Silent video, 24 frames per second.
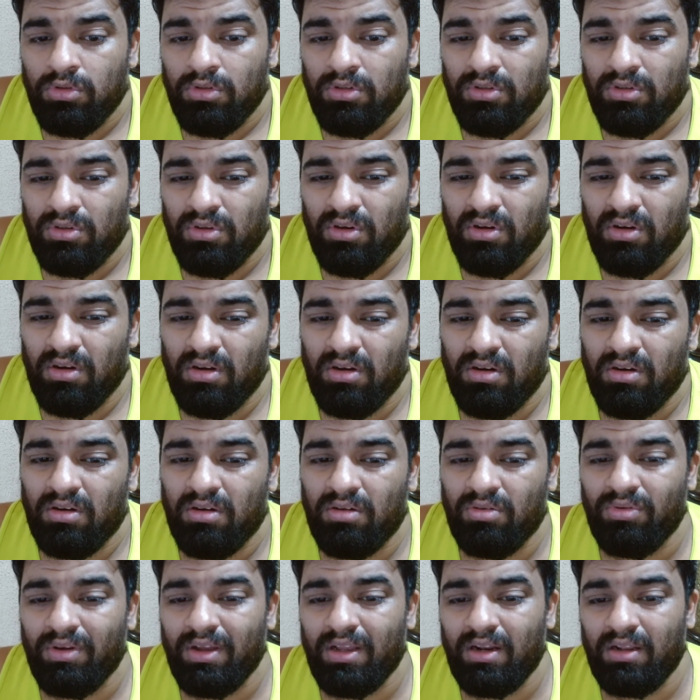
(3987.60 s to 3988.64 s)
Oh,
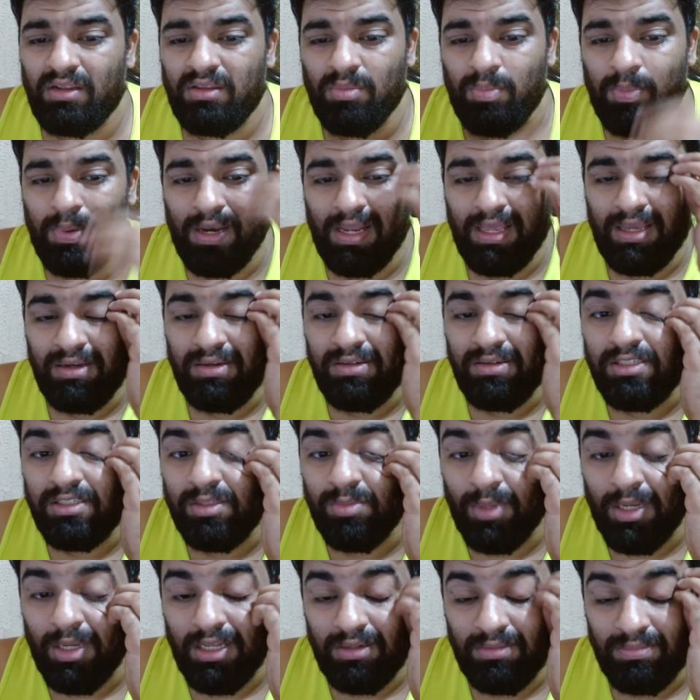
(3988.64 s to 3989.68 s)
where are the players,
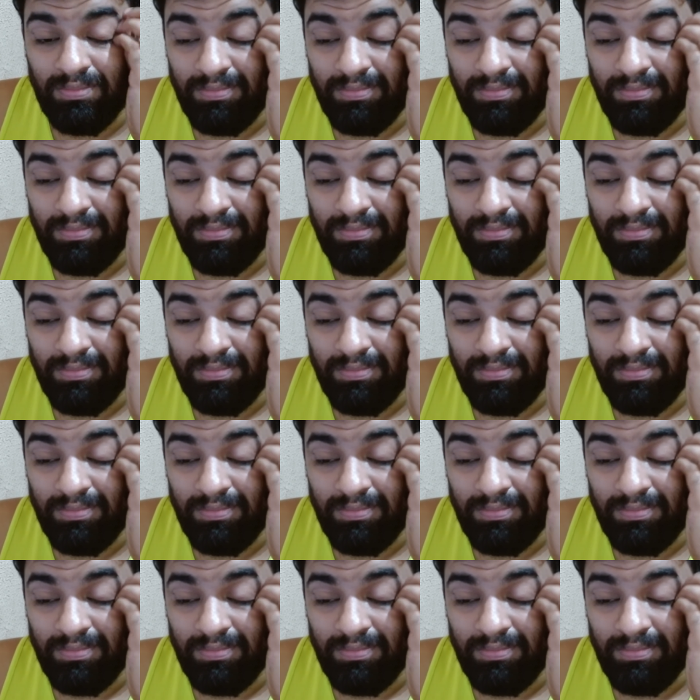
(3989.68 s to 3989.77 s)
man?